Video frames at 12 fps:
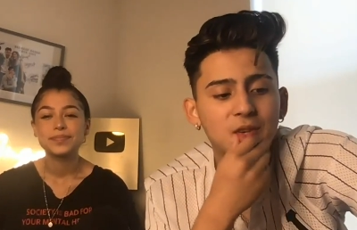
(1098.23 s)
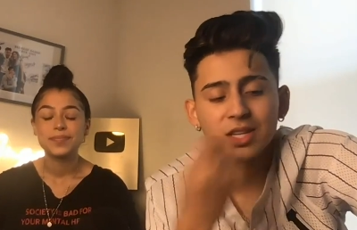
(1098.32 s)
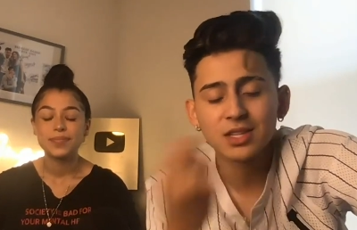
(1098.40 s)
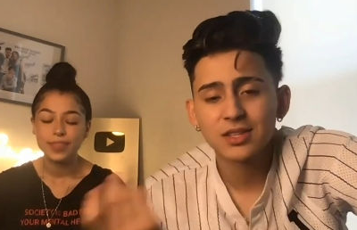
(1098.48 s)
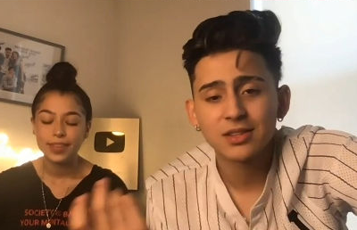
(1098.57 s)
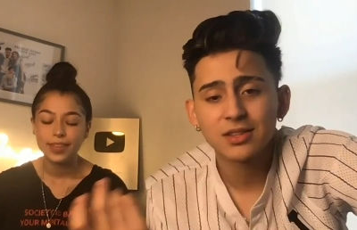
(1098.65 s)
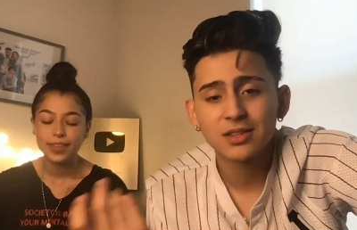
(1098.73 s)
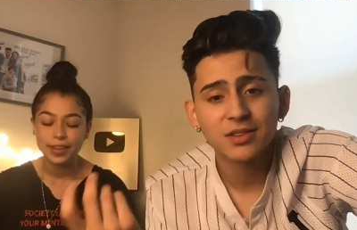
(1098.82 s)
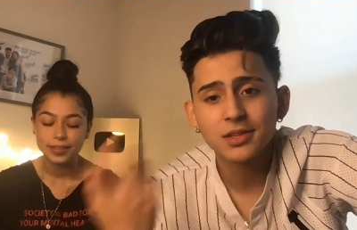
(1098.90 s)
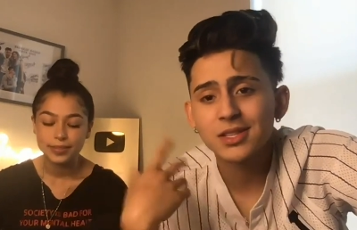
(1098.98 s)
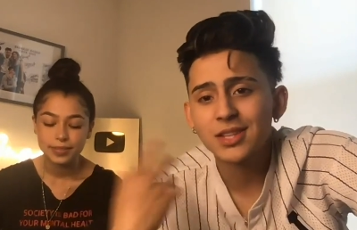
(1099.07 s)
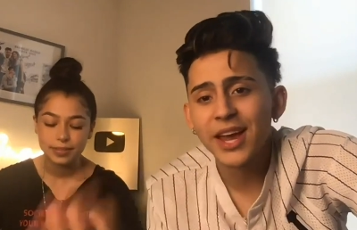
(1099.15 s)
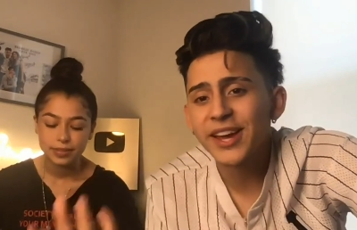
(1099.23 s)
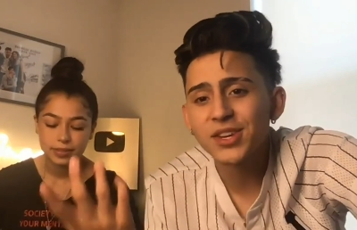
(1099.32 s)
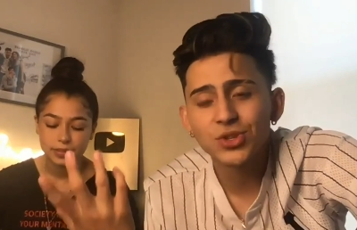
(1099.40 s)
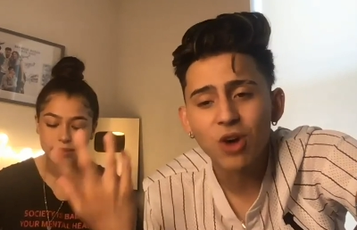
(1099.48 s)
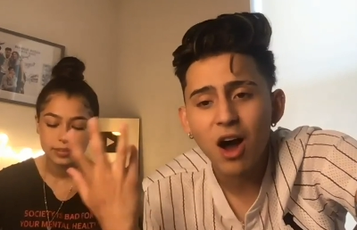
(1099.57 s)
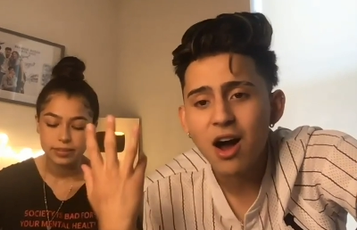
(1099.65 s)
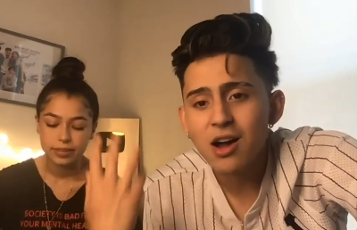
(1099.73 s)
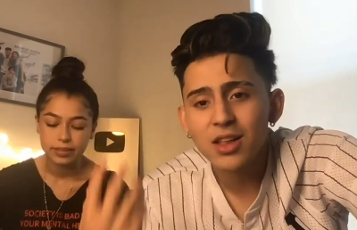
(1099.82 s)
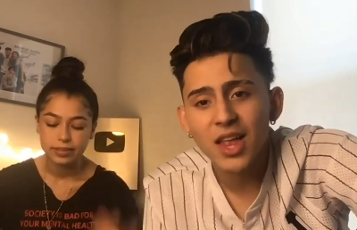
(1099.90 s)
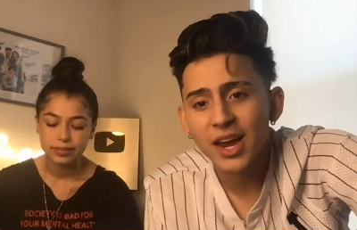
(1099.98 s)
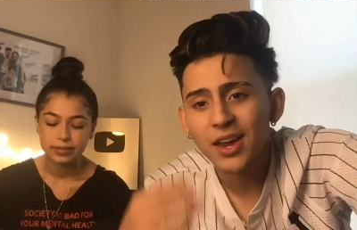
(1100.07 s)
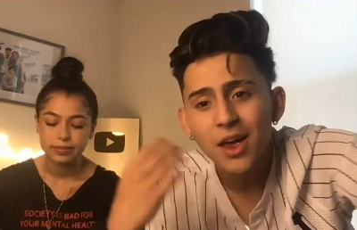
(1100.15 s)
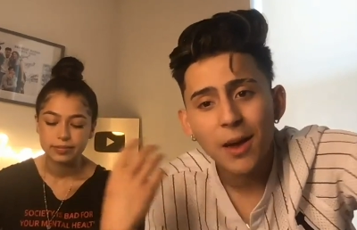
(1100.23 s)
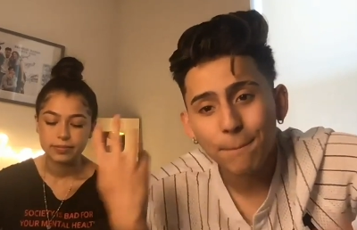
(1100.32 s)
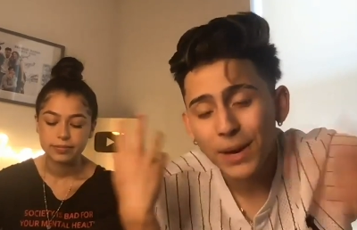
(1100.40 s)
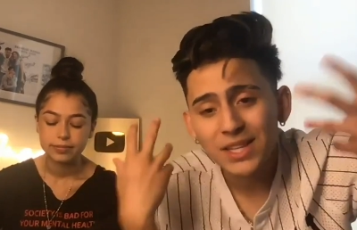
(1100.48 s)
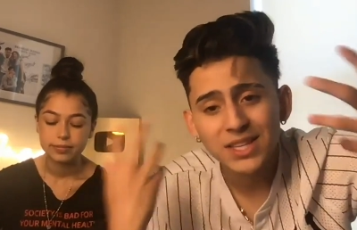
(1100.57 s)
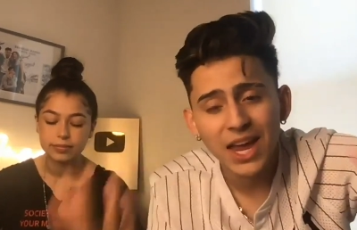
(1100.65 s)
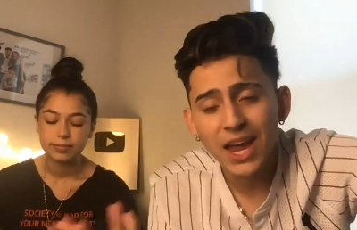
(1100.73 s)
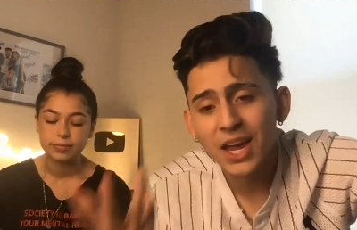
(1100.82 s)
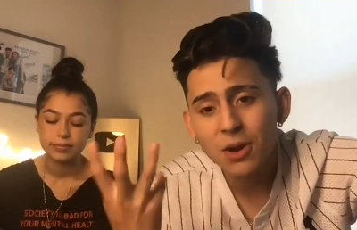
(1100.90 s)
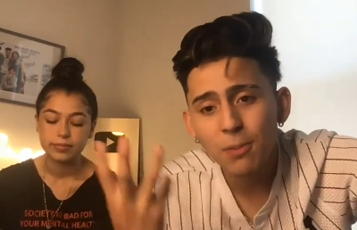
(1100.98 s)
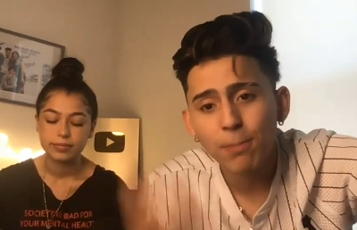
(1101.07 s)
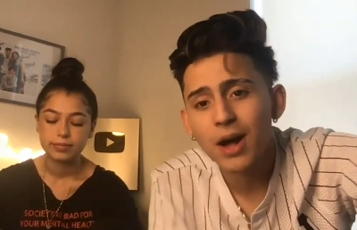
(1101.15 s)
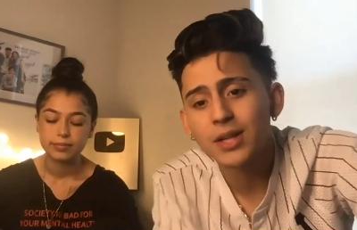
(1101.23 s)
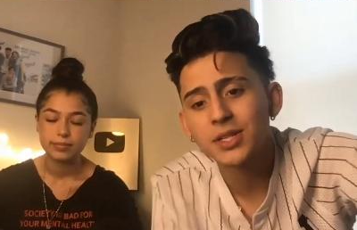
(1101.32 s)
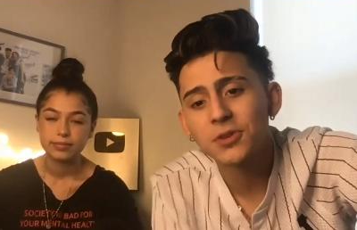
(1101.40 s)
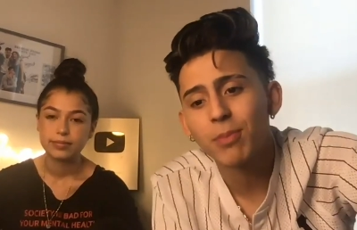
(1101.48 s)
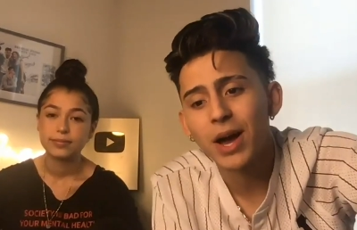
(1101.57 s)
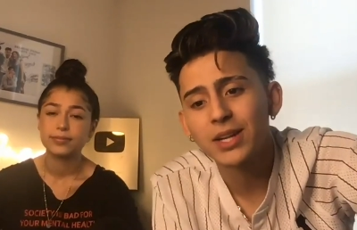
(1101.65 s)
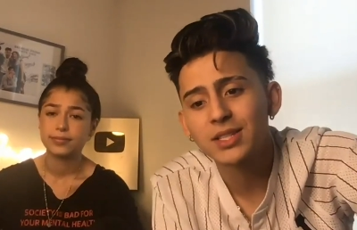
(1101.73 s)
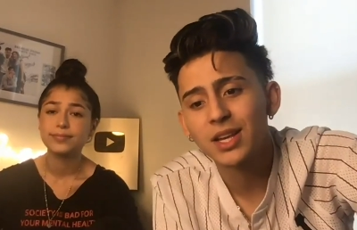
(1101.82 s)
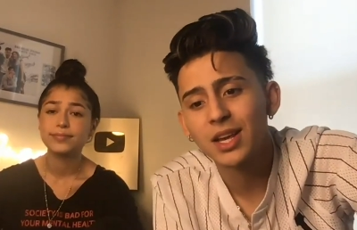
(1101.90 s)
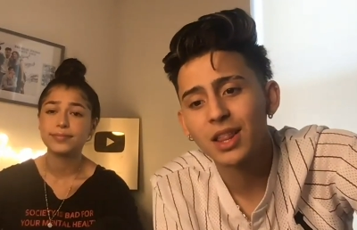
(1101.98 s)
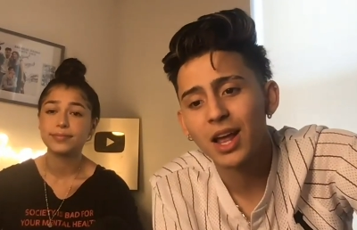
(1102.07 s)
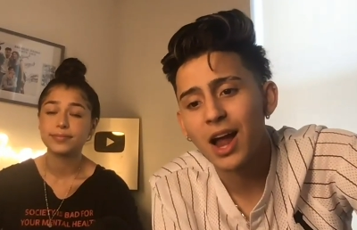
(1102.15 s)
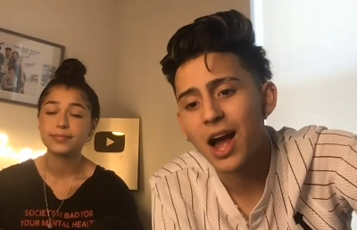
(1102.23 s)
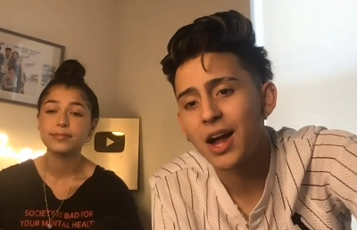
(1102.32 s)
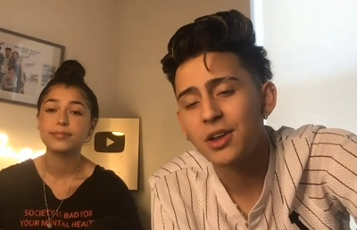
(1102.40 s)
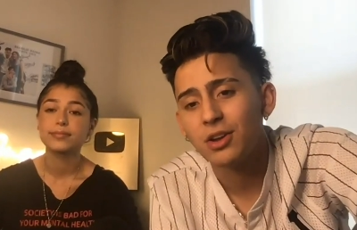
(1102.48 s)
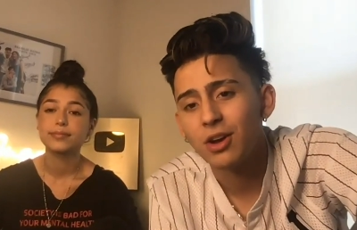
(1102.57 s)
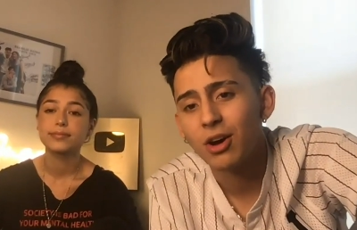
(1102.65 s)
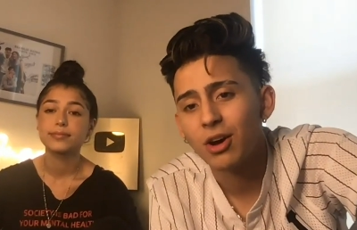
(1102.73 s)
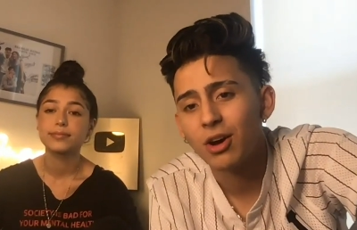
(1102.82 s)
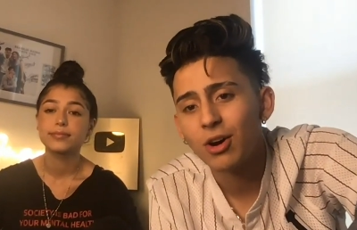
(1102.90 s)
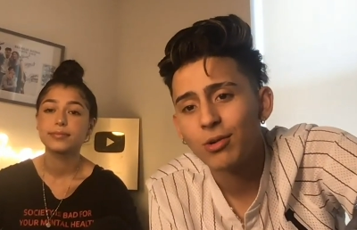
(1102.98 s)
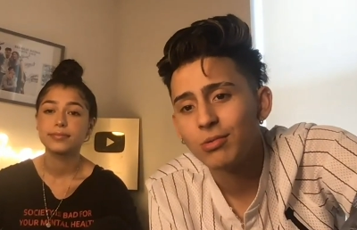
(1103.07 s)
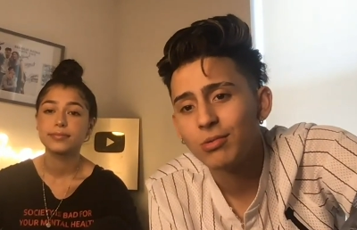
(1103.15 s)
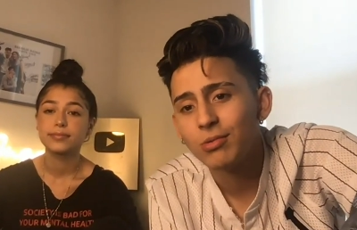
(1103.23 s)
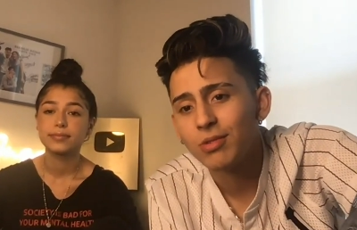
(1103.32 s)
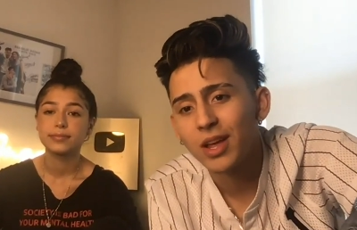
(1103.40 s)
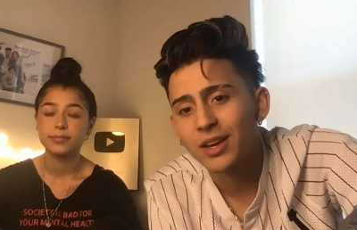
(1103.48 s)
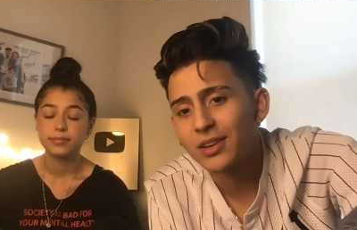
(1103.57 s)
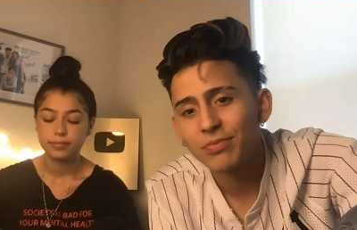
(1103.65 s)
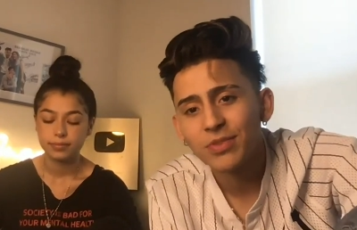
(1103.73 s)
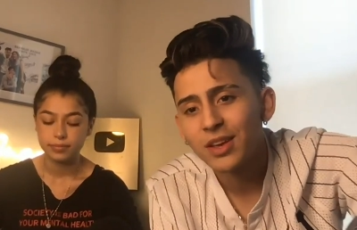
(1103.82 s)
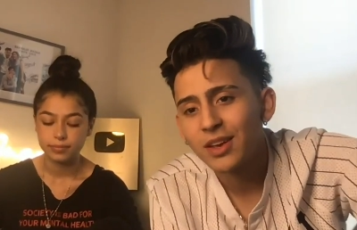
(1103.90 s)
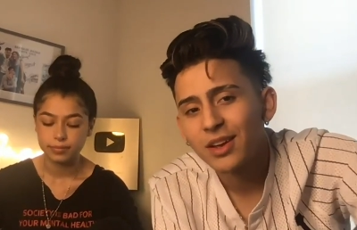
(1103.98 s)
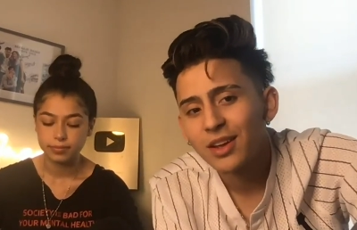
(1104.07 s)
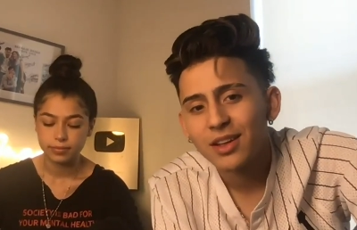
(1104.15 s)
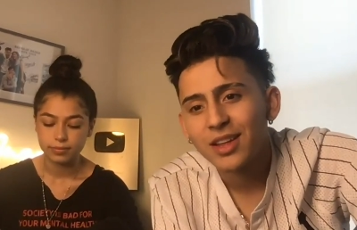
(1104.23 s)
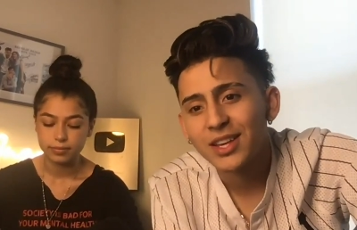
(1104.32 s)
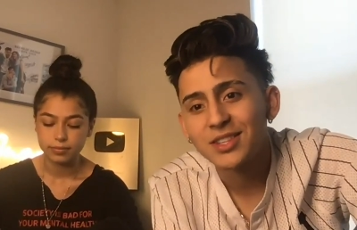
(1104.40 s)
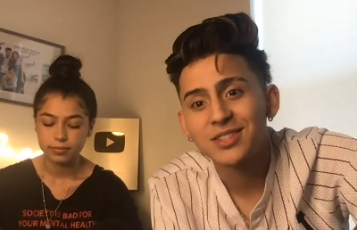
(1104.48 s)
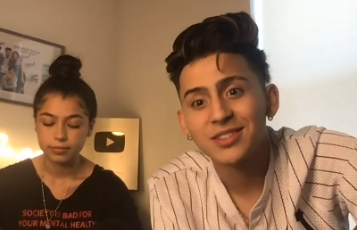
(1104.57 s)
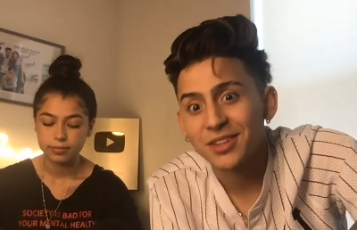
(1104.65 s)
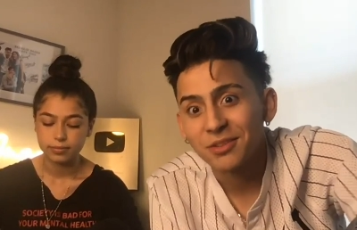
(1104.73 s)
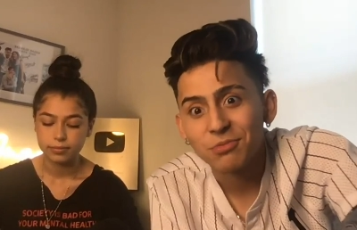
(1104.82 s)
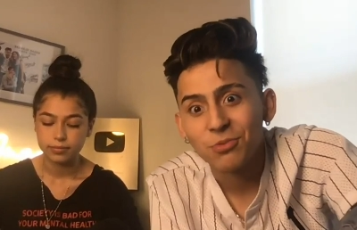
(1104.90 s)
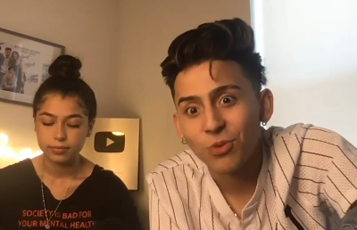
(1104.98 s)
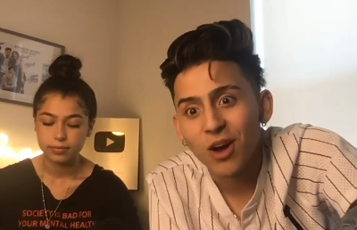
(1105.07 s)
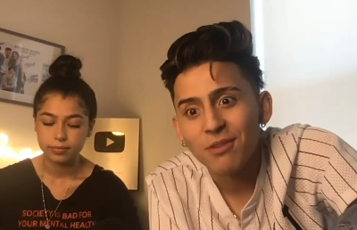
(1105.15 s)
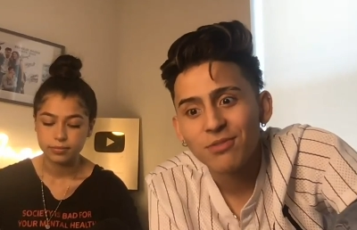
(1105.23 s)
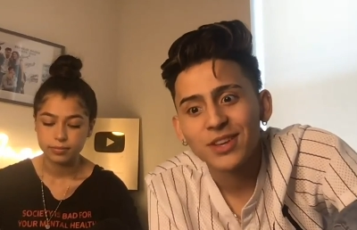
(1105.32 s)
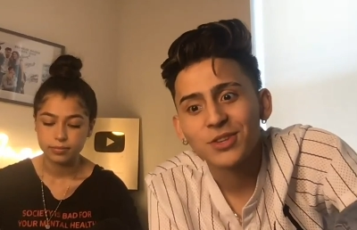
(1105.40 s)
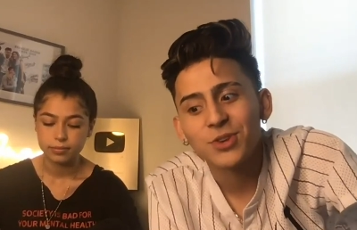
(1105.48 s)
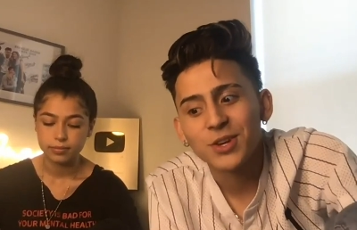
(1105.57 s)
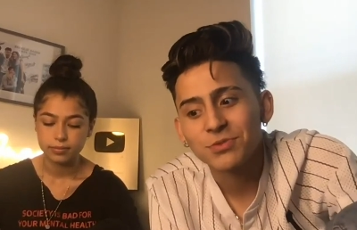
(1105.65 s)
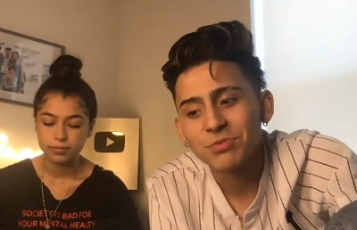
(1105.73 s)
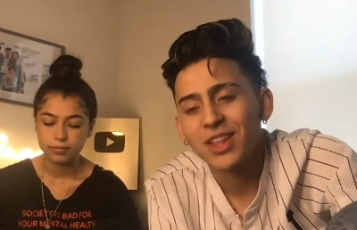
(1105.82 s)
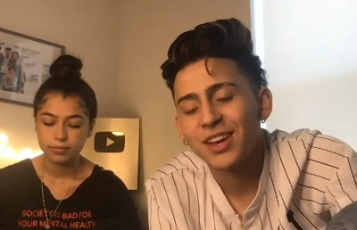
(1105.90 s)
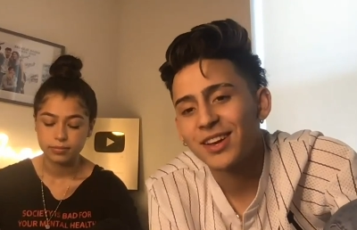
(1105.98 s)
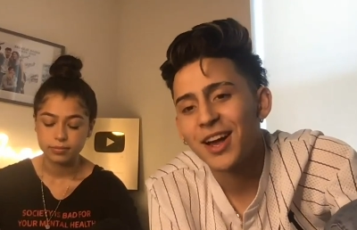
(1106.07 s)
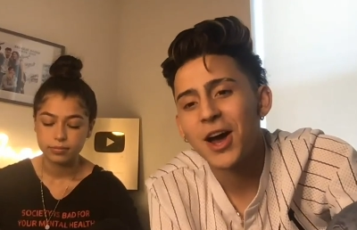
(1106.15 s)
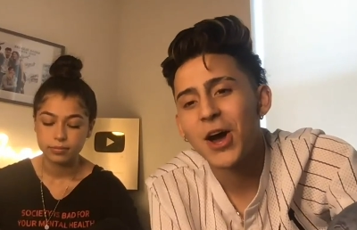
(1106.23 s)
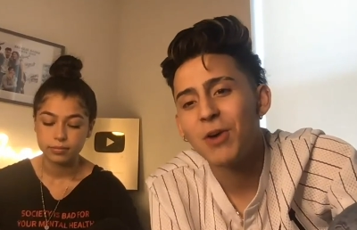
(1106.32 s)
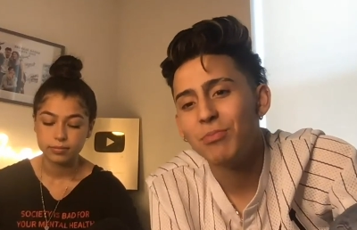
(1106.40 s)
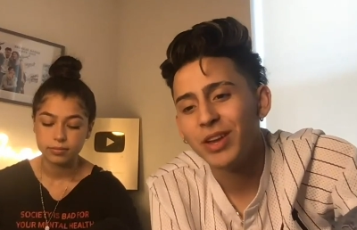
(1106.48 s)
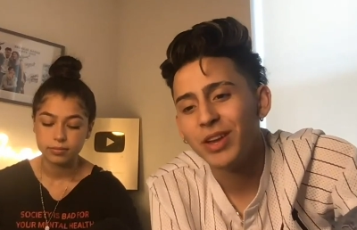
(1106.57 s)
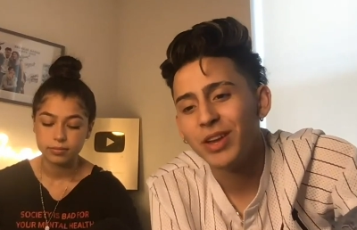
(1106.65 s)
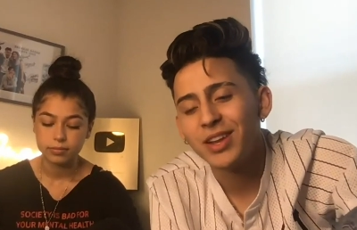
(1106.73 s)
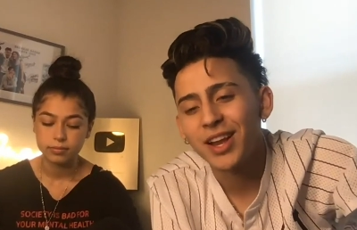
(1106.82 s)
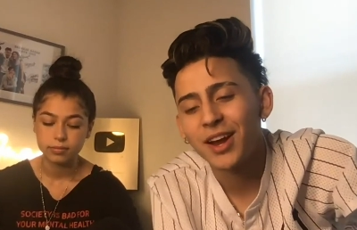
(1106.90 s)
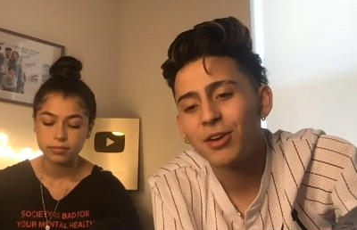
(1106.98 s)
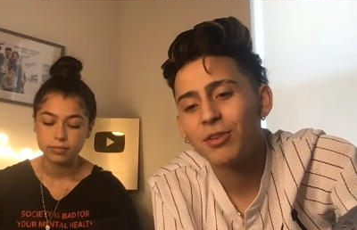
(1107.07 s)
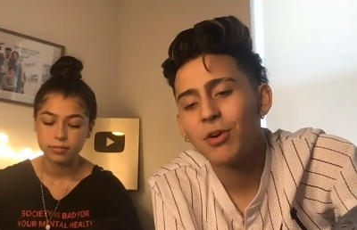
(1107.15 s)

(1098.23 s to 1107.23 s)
Speaker 1: Just stay strong, like maintain a positive mindset. Like I know, like it's like rough. Like trust me, like I've been there.